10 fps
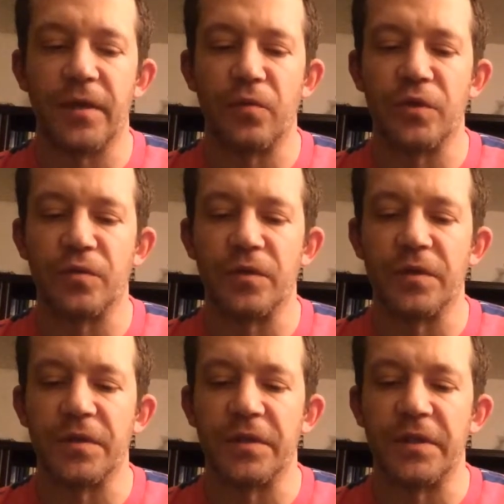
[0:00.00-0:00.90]
which
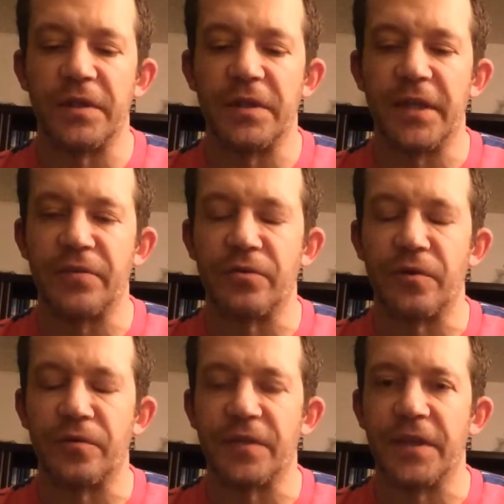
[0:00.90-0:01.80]
was the natural
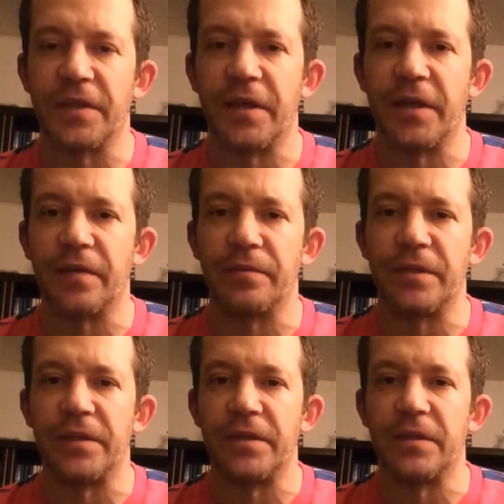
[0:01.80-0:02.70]
notes on the neck
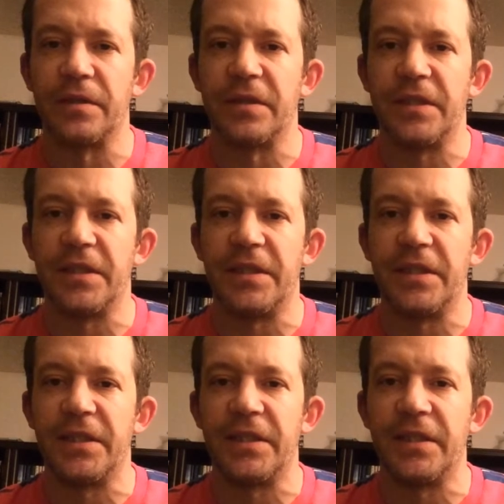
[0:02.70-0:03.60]
being C, D,
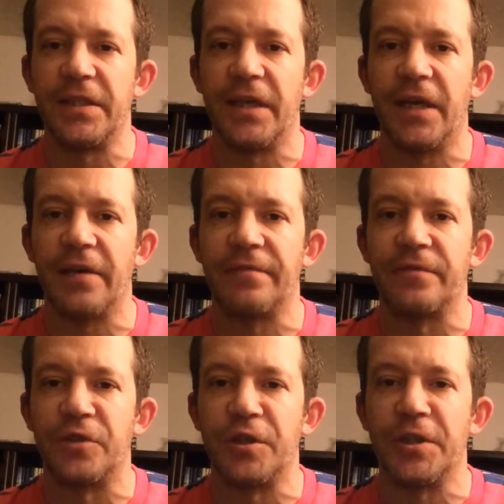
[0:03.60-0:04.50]
E, F,
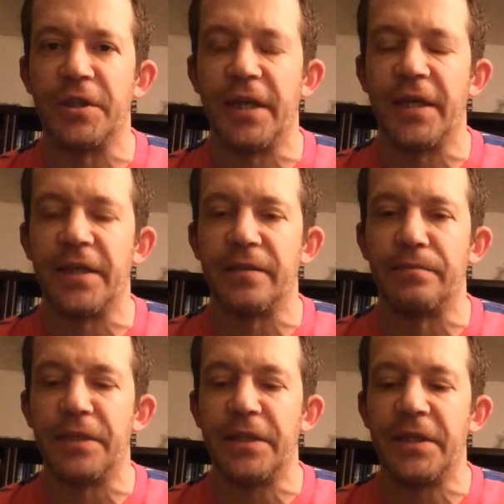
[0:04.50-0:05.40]
G, A,
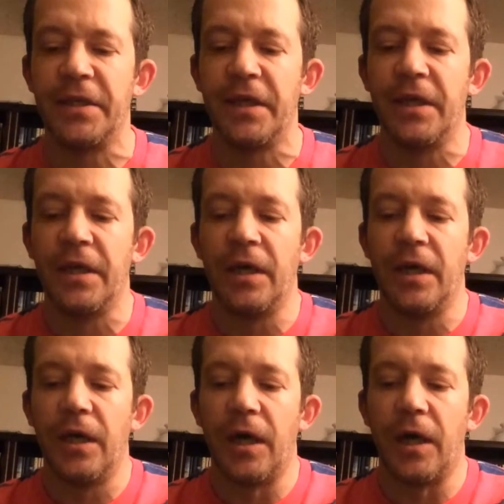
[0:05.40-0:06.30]
and B.
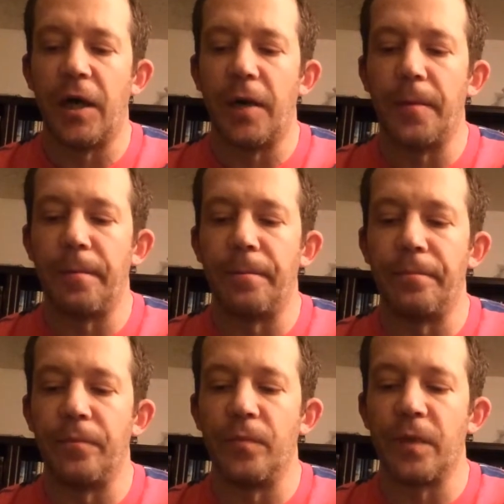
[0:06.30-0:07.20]

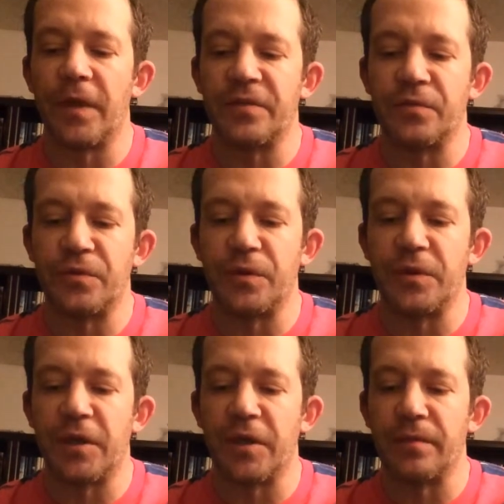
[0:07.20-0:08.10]
Last week we
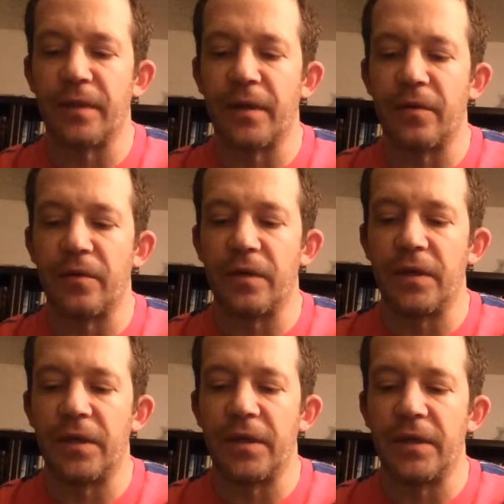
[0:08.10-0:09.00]
talked about
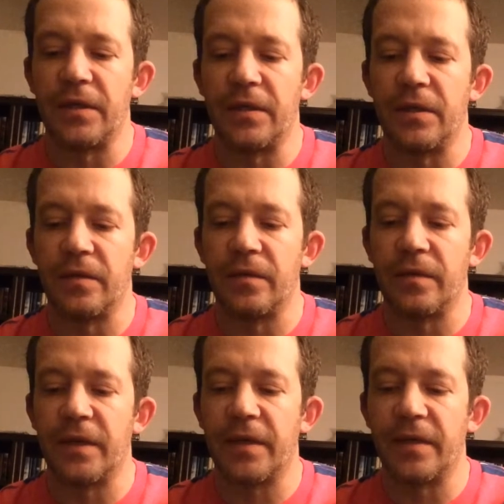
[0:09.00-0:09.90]
the
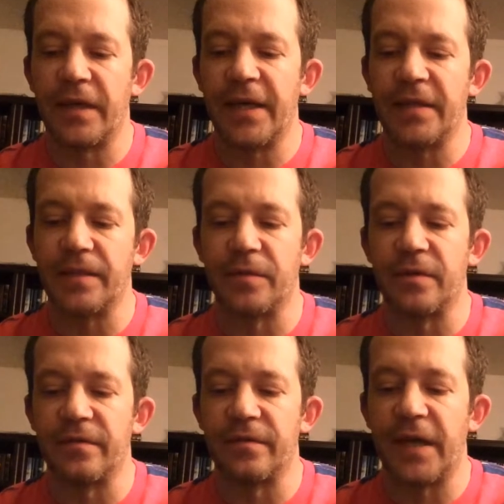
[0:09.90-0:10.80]
concept
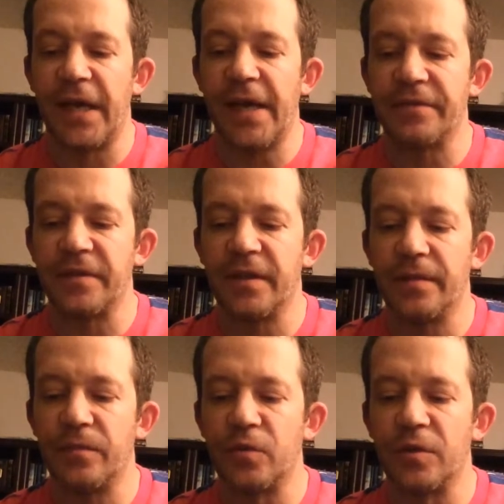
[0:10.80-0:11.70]
of a half
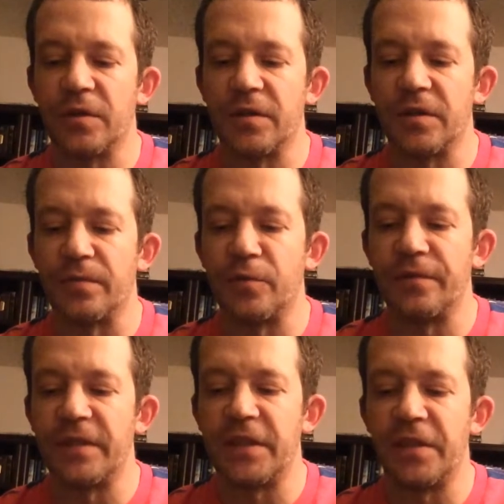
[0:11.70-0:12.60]
step, which is
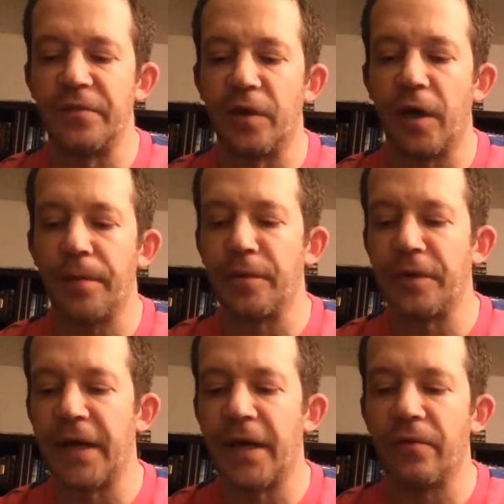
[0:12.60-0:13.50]
moving either up or
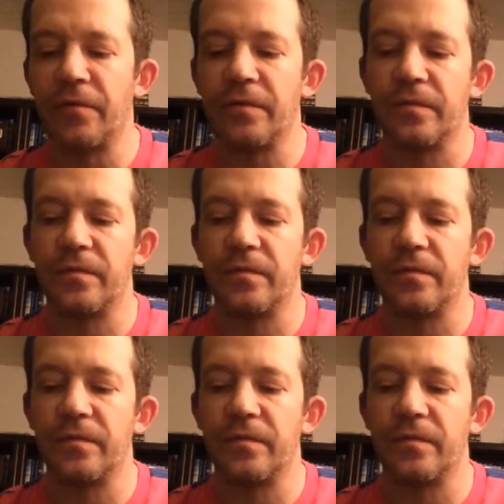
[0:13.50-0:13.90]
down